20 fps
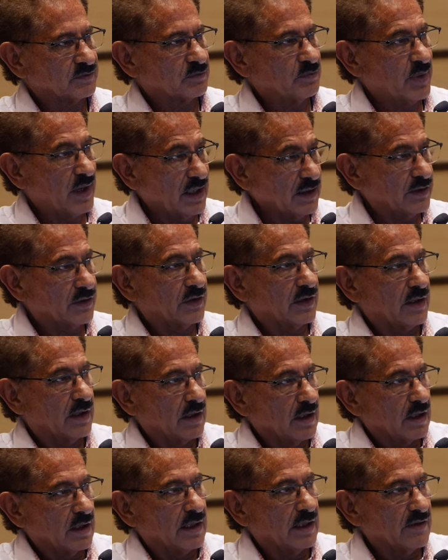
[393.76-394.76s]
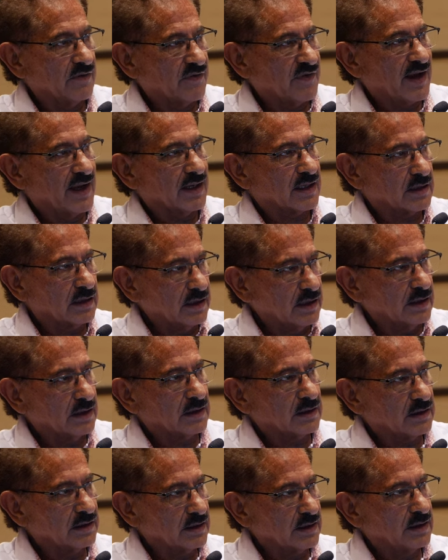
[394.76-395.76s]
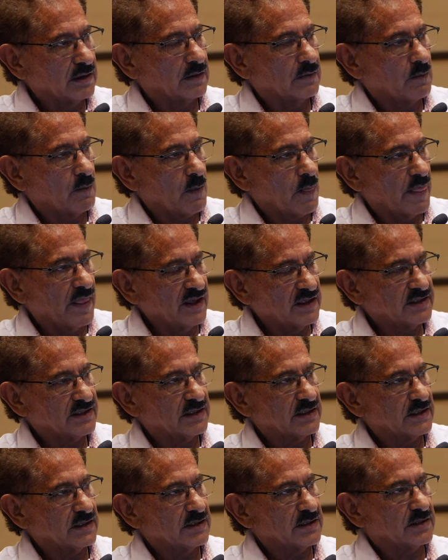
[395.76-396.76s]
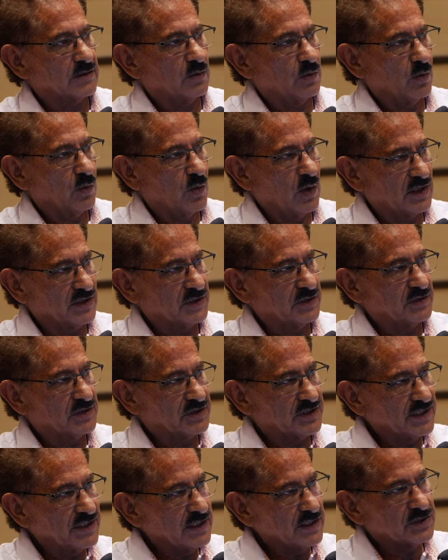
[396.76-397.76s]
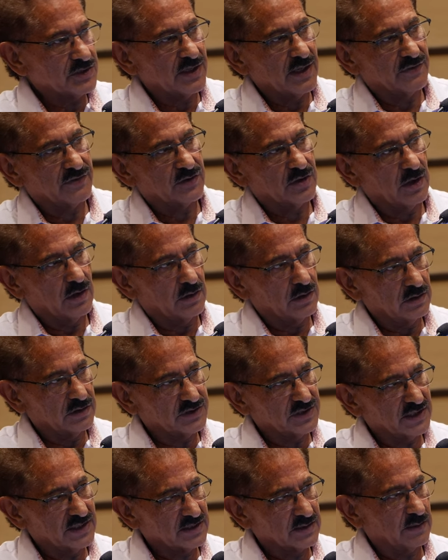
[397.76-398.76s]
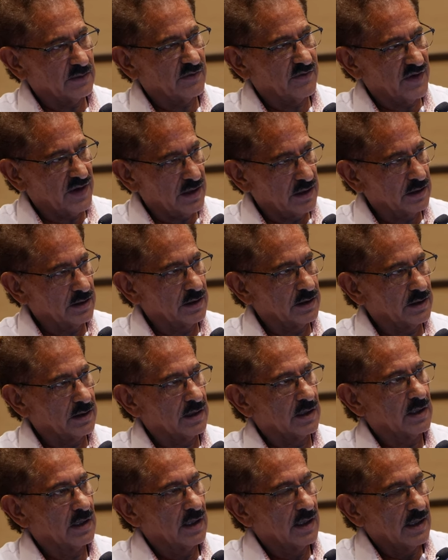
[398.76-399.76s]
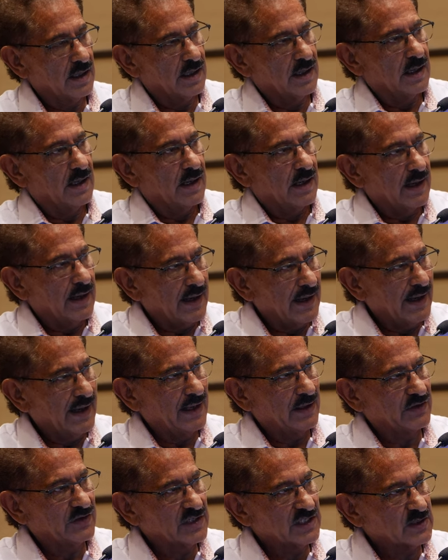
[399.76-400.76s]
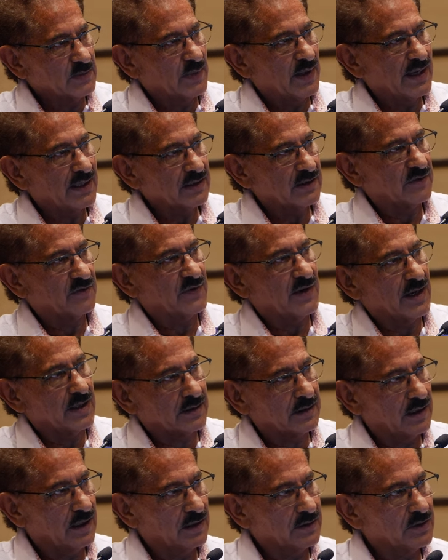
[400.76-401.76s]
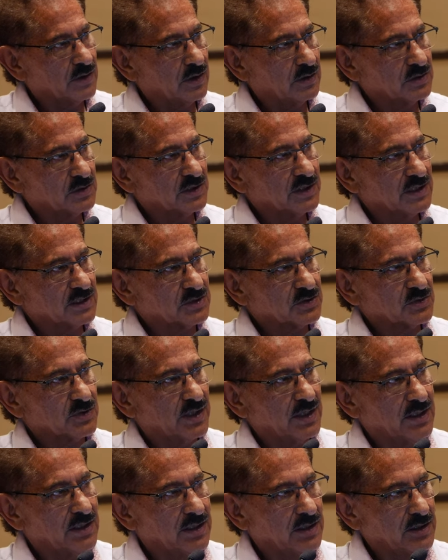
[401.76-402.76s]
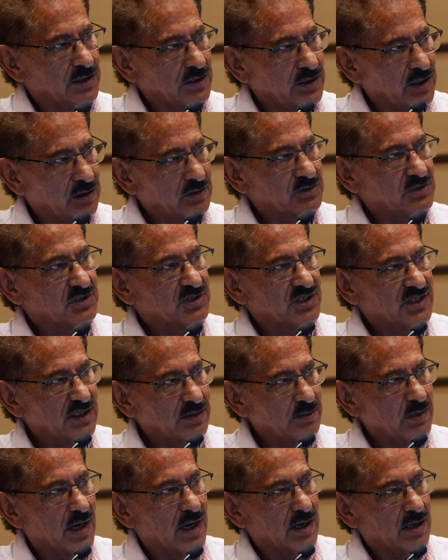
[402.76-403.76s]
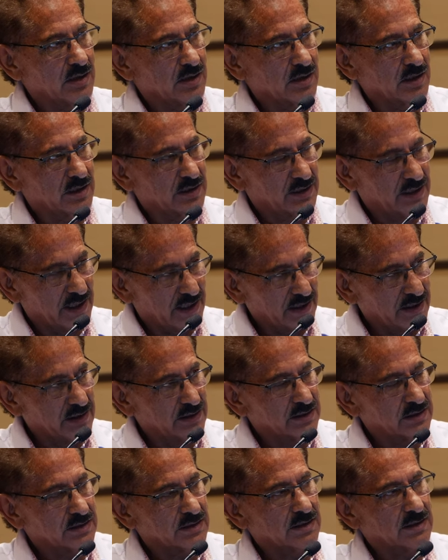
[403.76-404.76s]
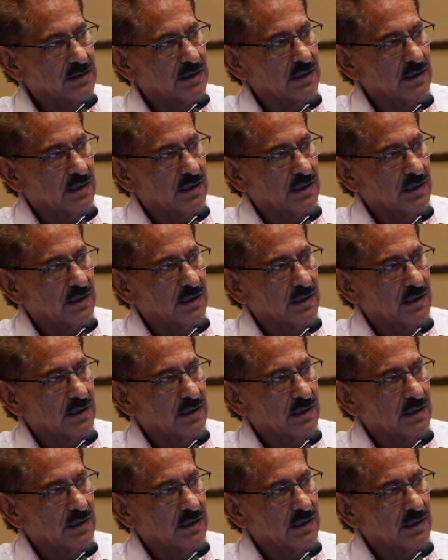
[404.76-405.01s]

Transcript: but in fact, clinically, this is what you see. So you have total system failure, and despite the fact that I told you yesterday that you don't see myocarditis